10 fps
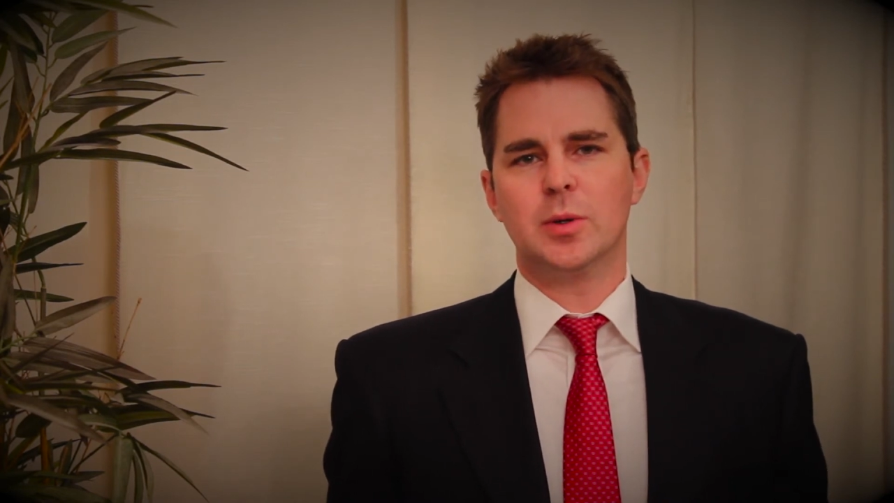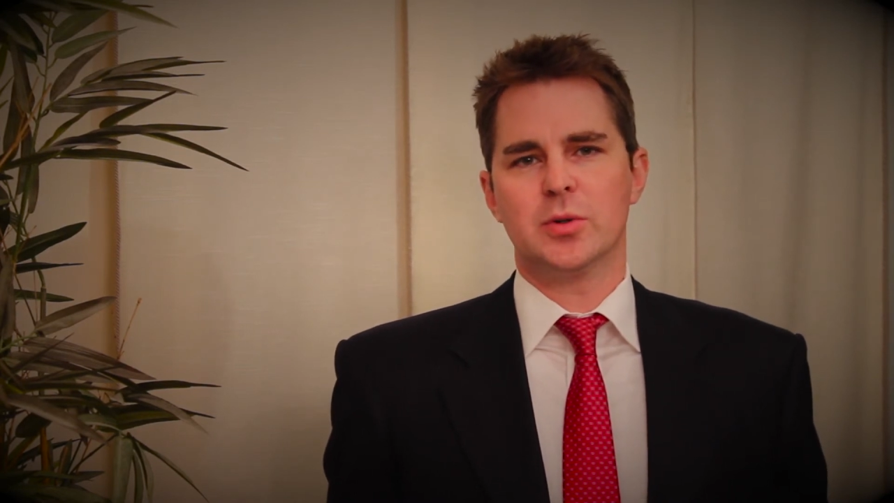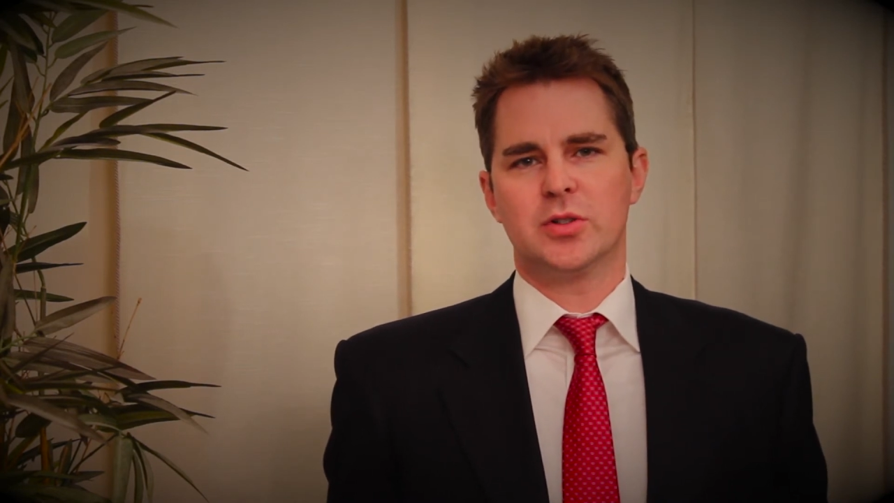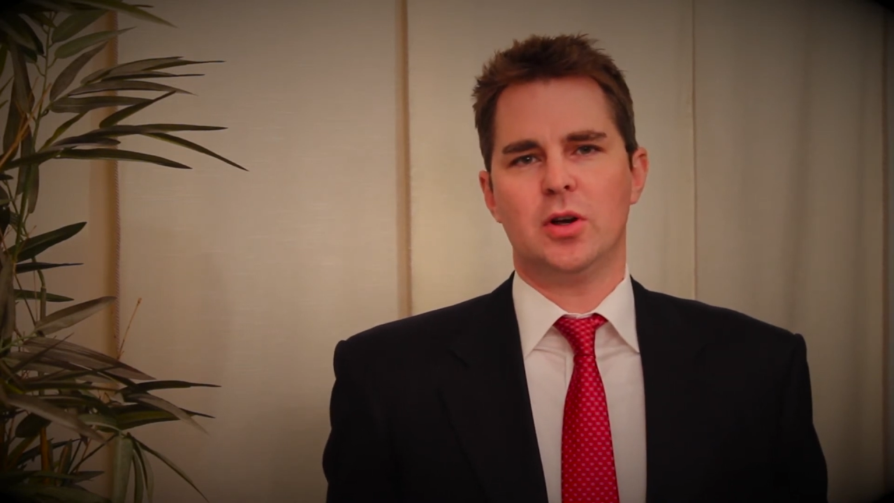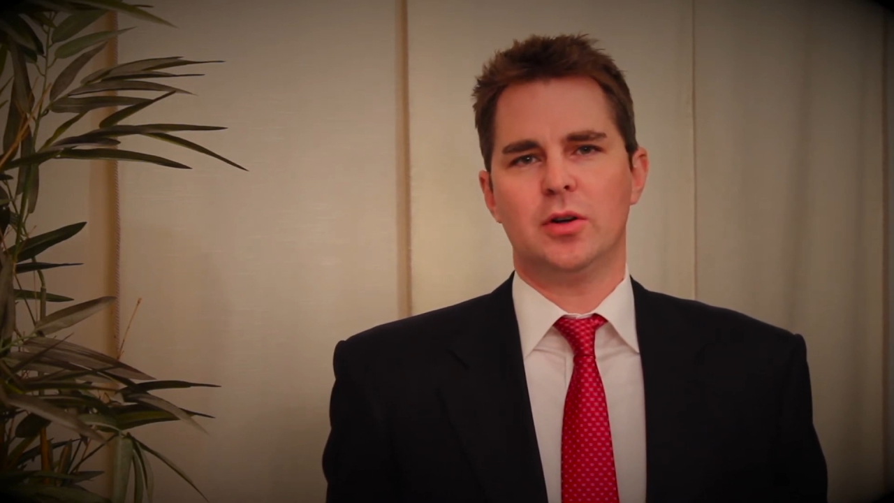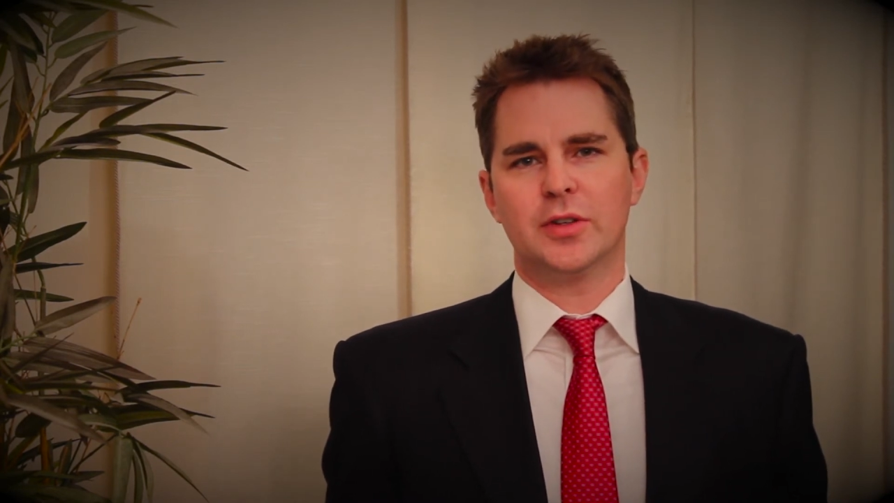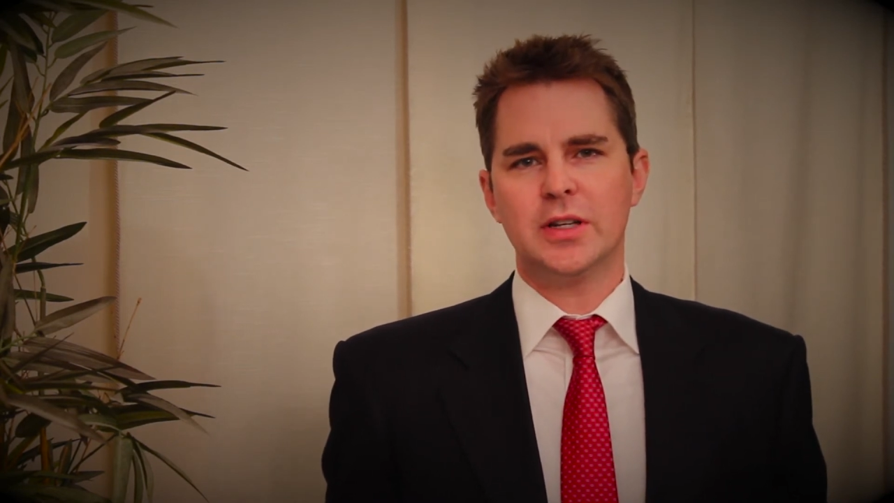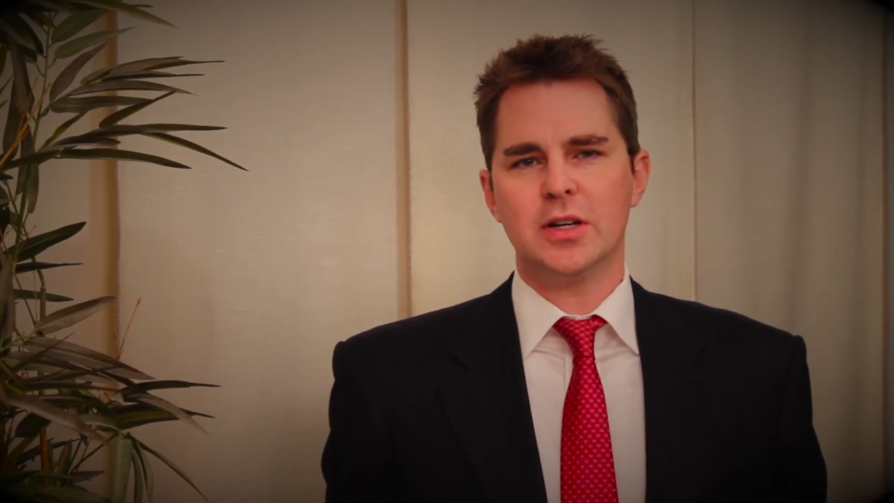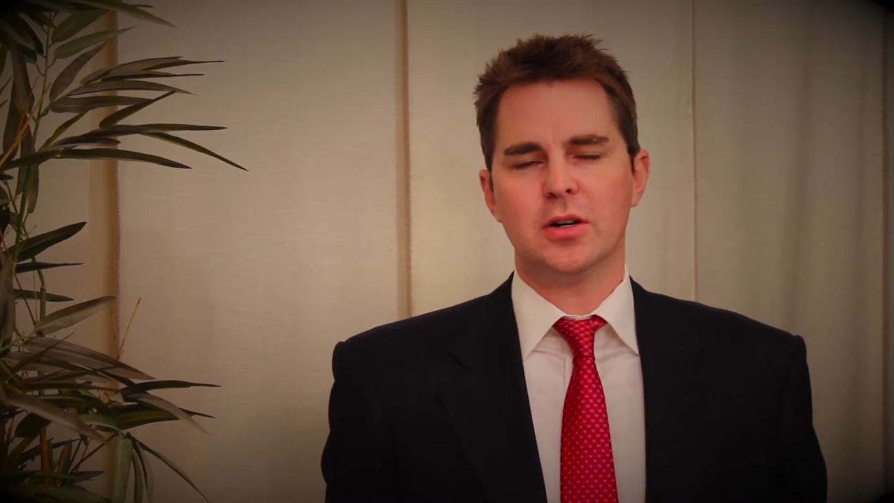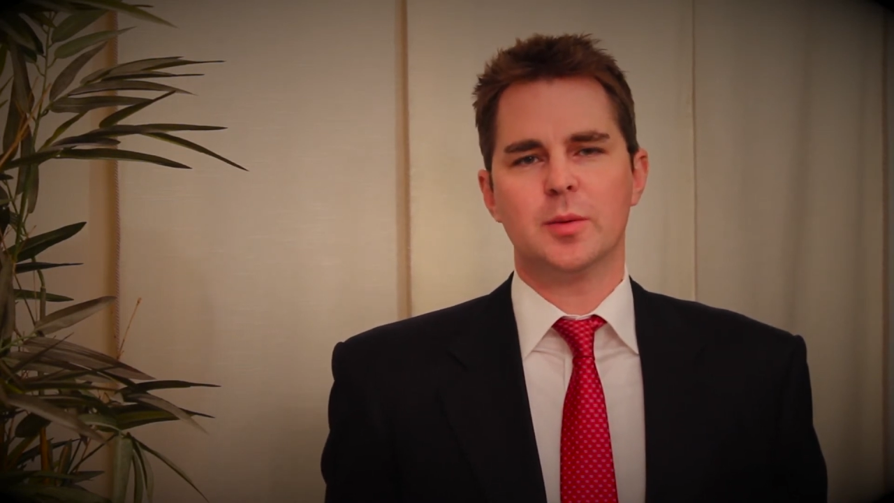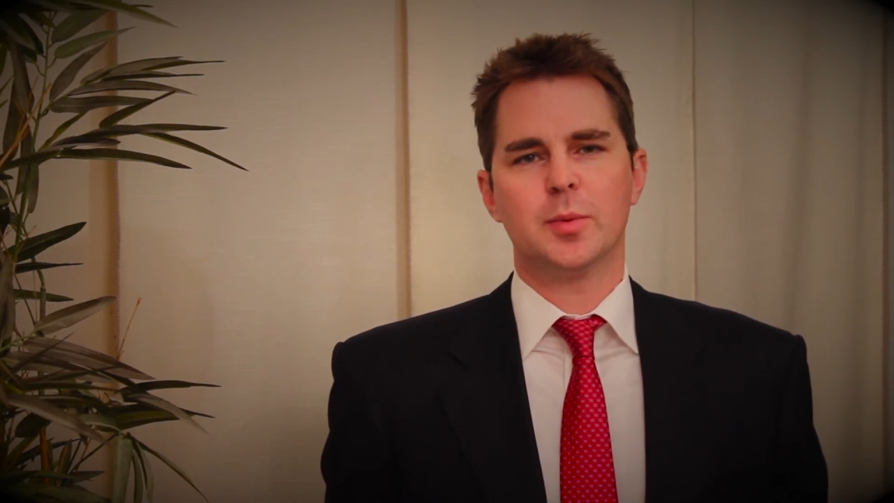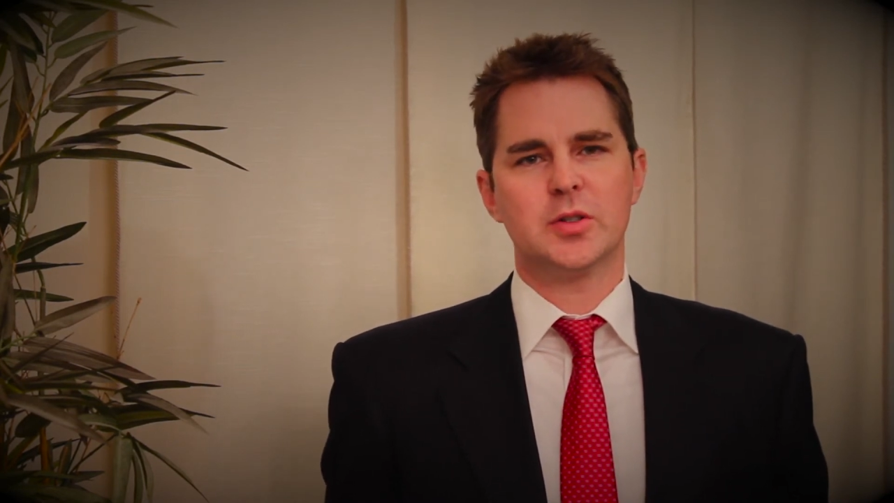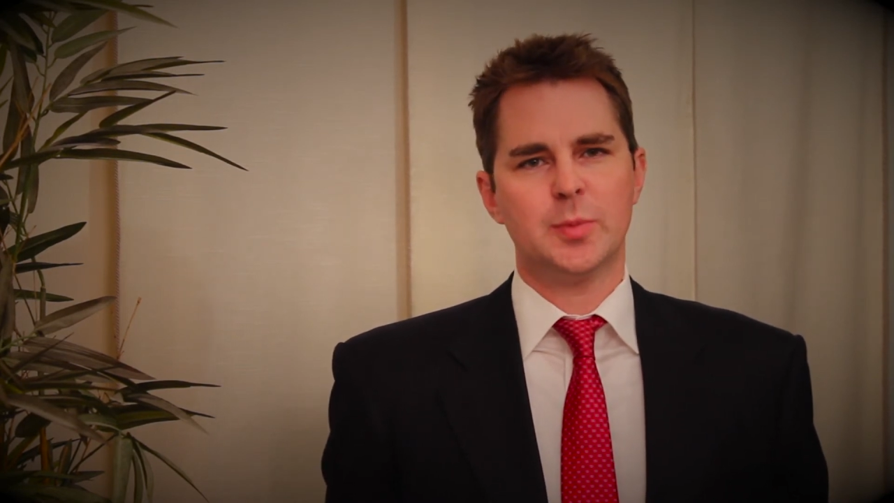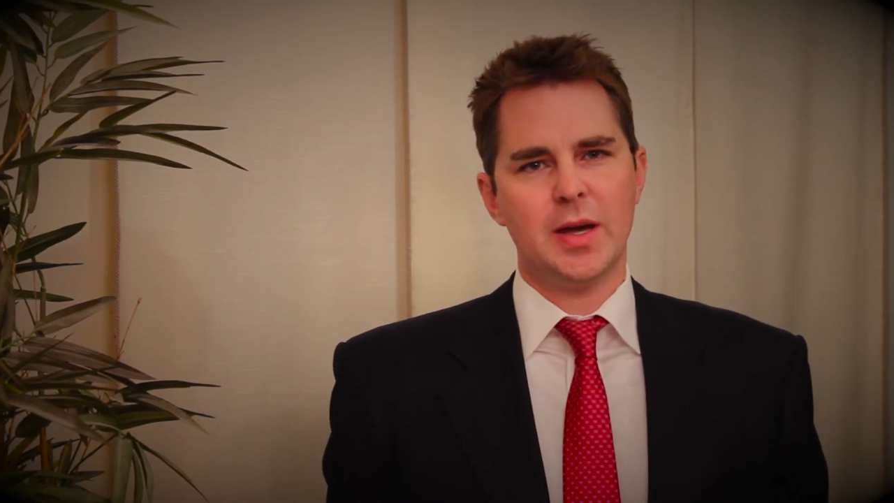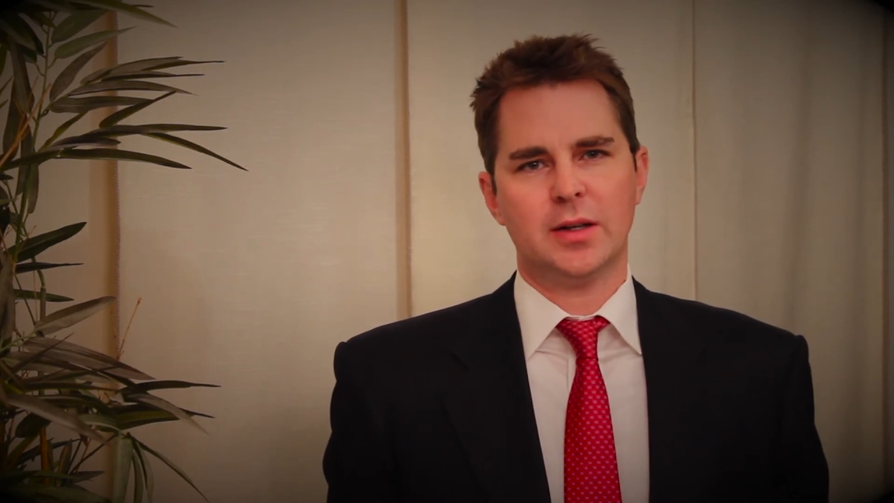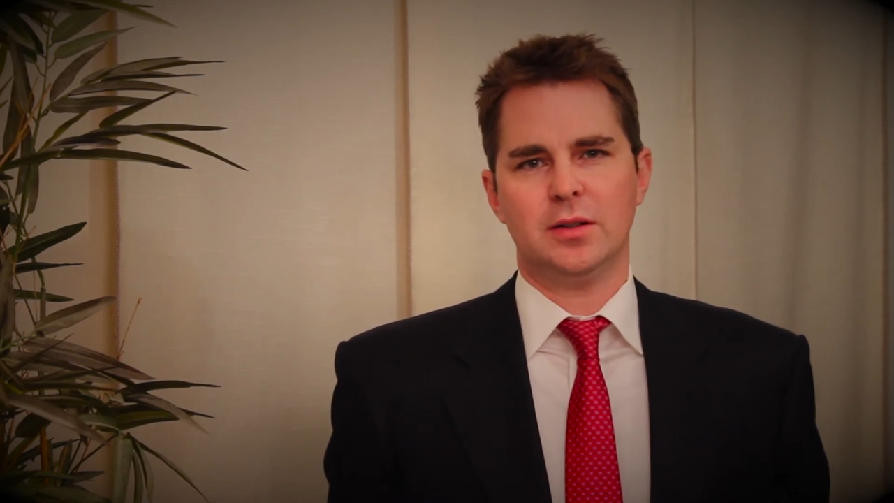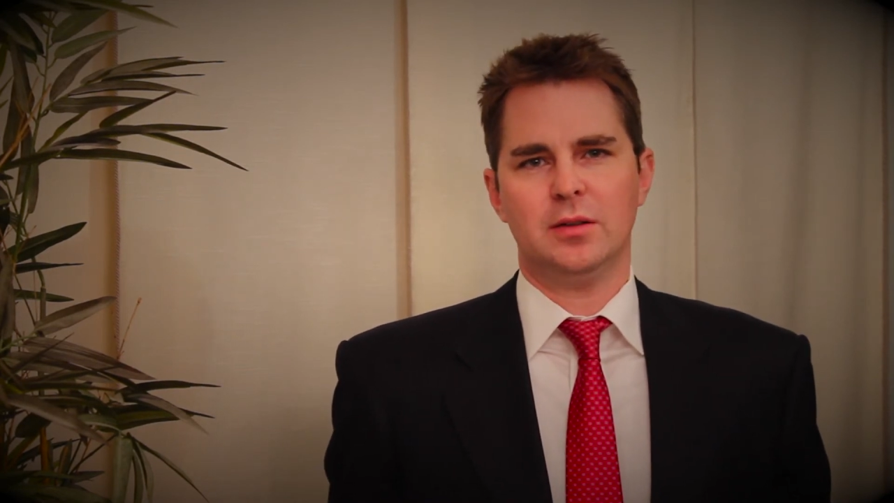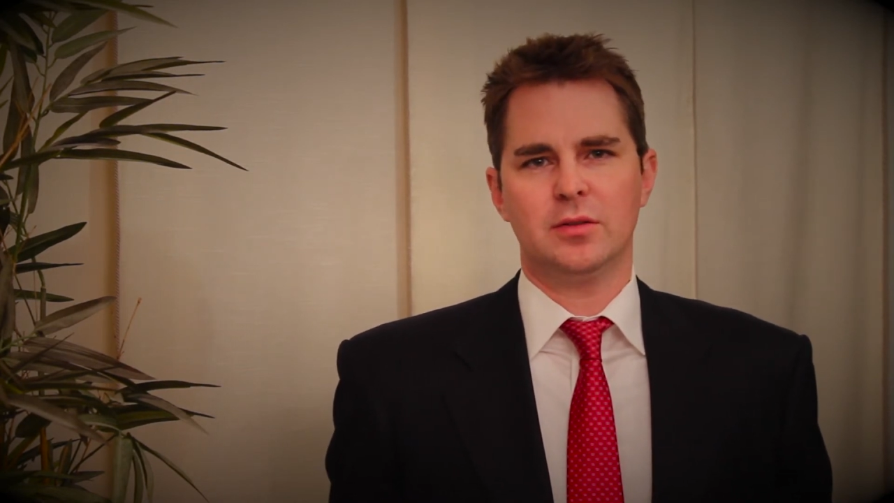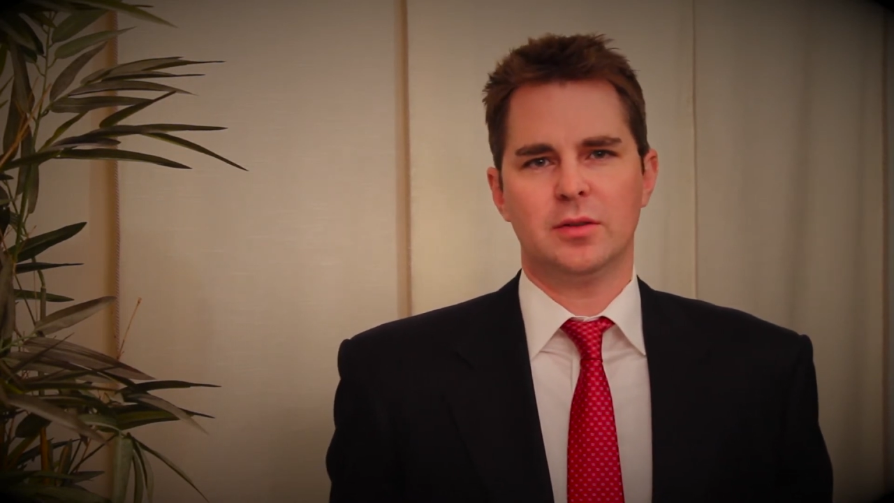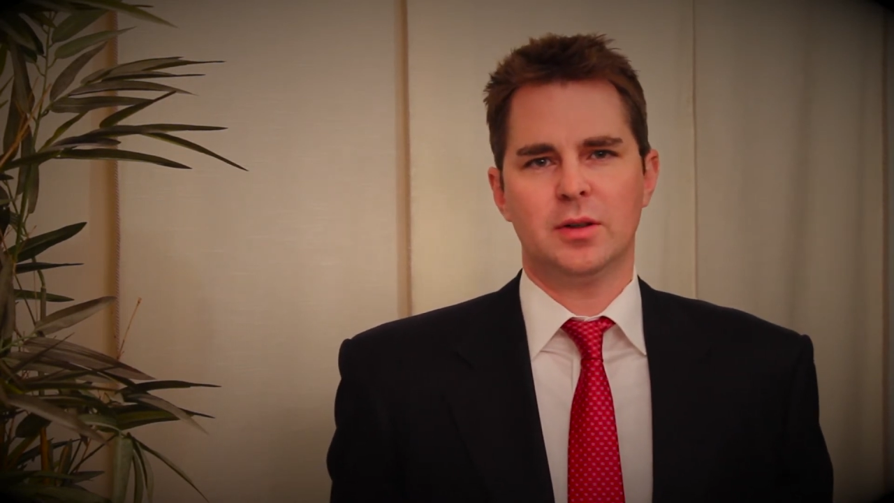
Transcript: resolved here in perspective.